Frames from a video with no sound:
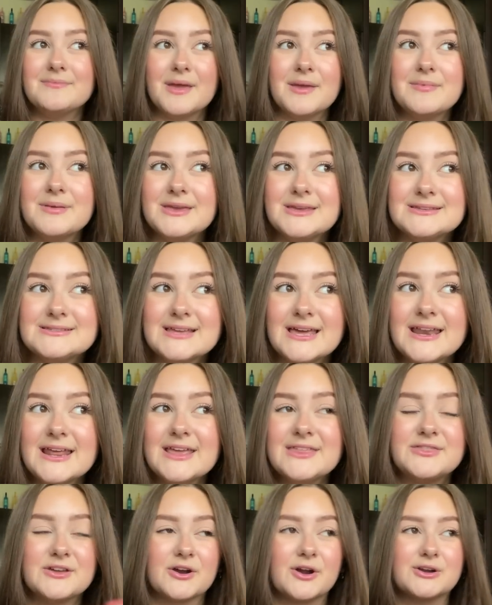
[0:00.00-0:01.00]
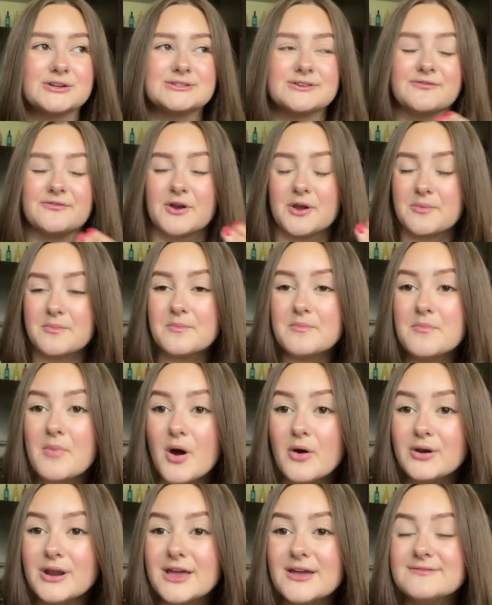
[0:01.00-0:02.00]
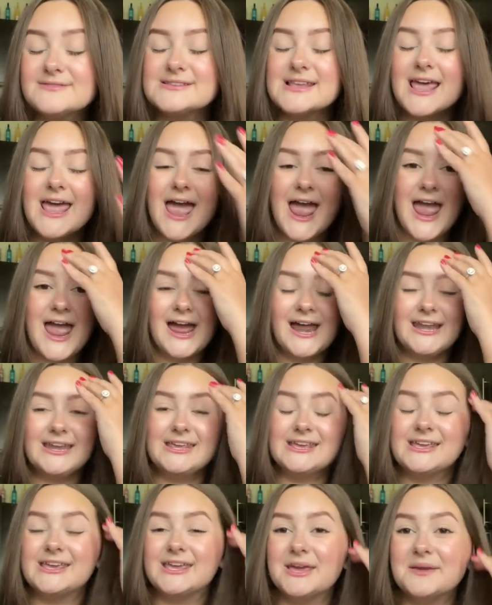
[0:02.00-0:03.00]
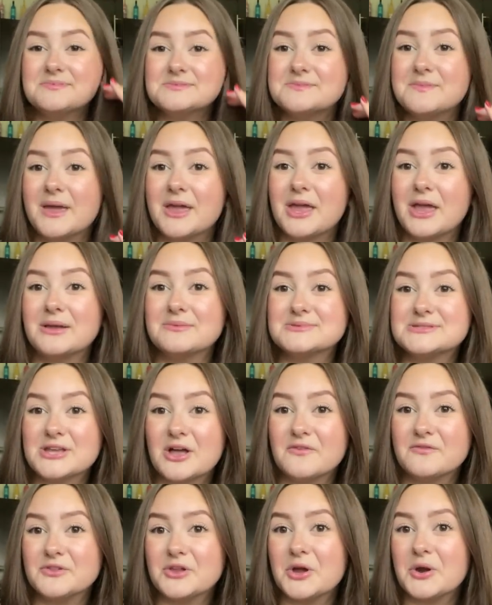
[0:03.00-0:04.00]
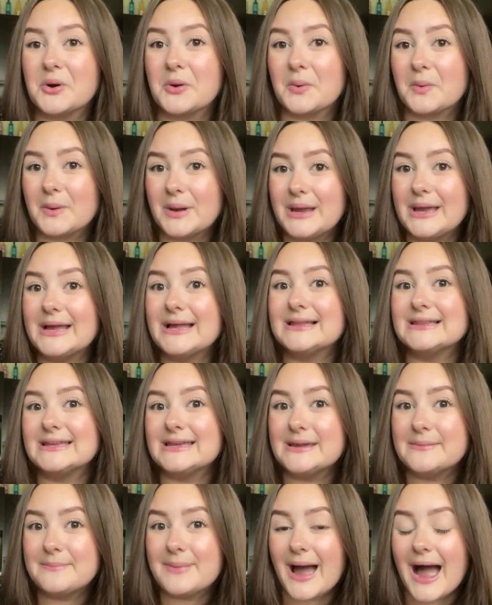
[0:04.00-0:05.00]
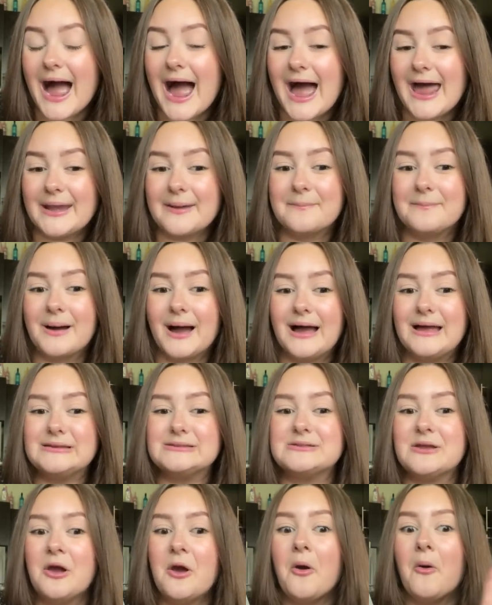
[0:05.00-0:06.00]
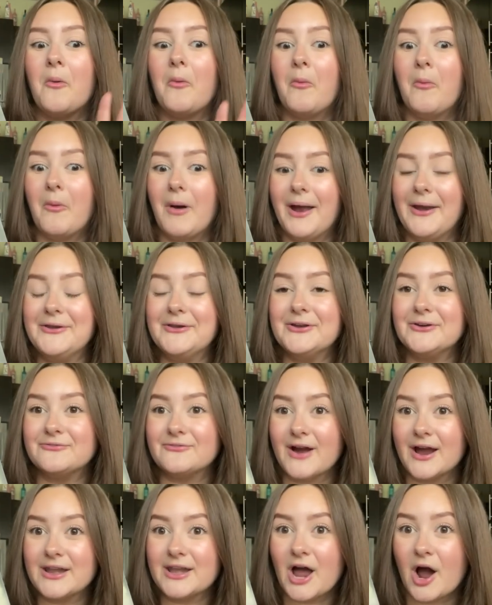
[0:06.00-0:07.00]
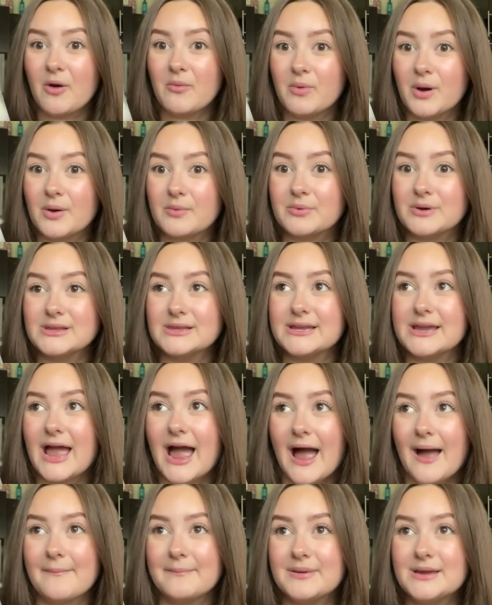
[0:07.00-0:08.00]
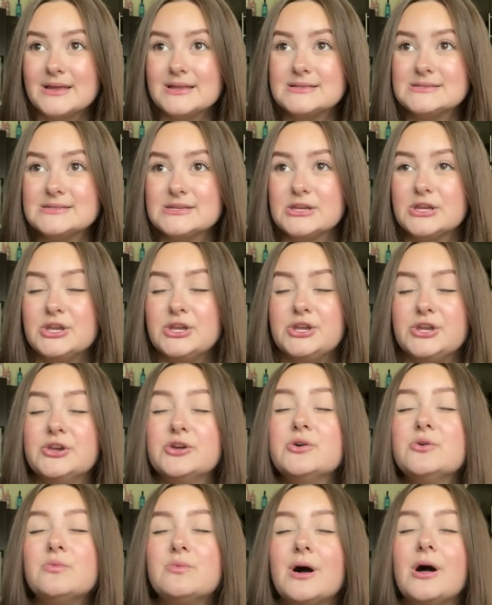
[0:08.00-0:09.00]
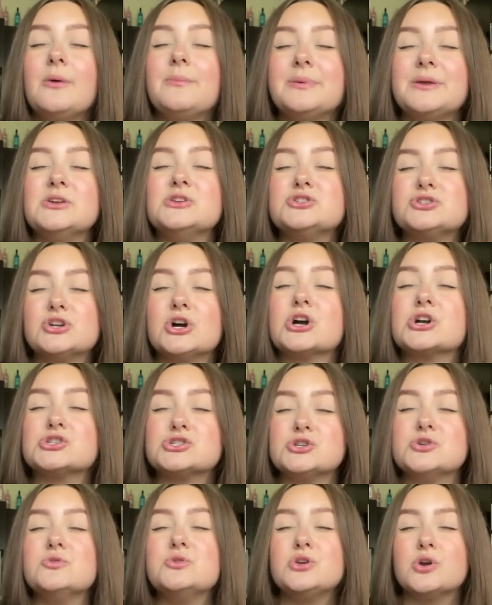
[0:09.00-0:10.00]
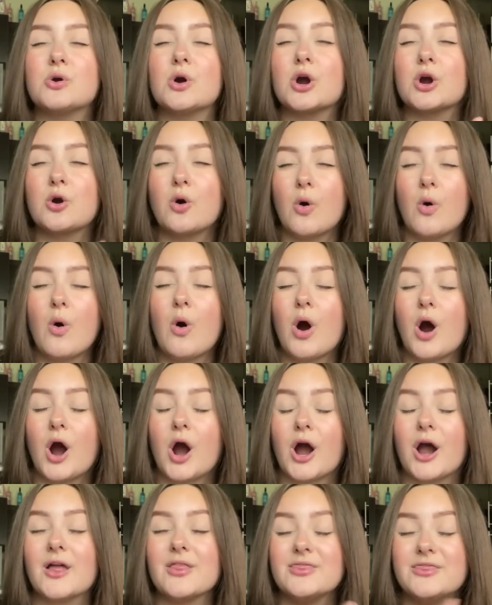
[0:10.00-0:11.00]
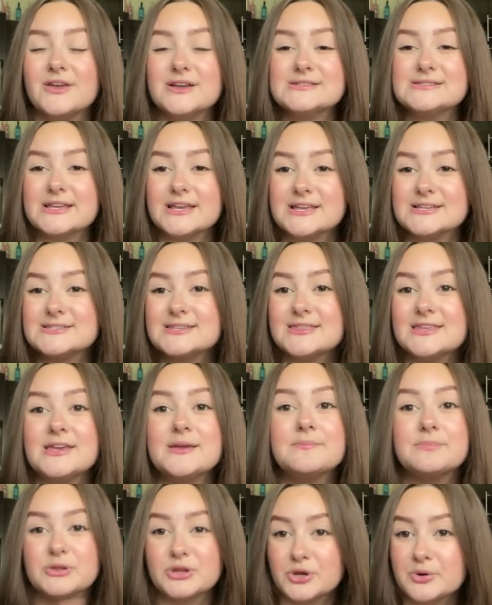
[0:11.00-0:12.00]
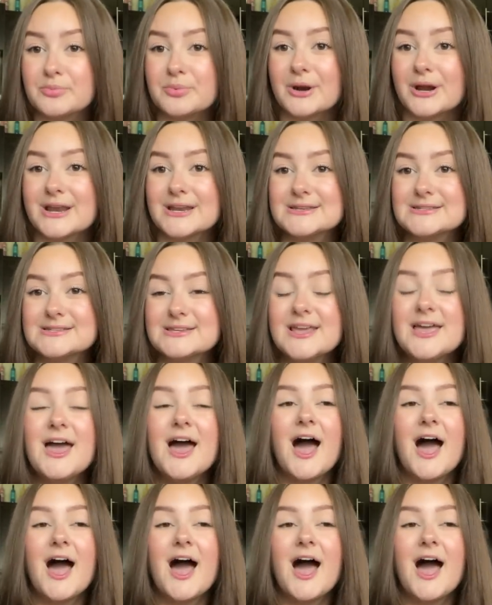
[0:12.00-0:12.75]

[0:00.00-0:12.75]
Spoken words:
maybe he did it. There are different motives, and he keeps making himself look really bad, but when you find out what really happened, you will be shook to your core. This is the blueprint.